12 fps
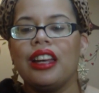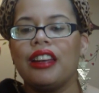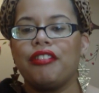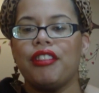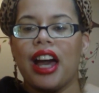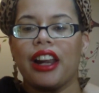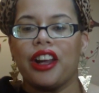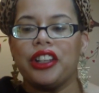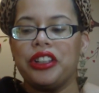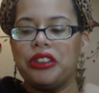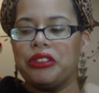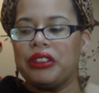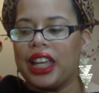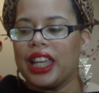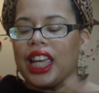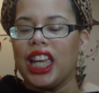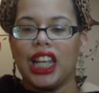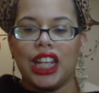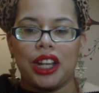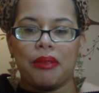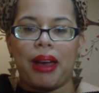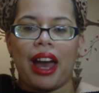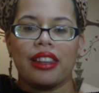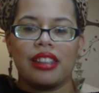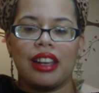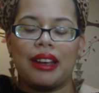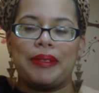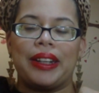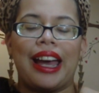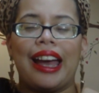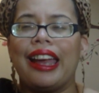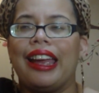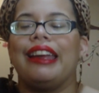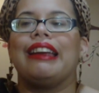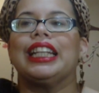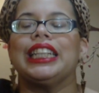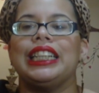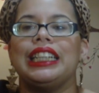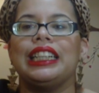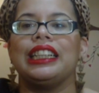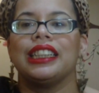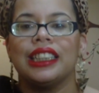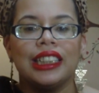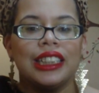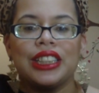if not on you, like in your bathtub, and I hate cleaning.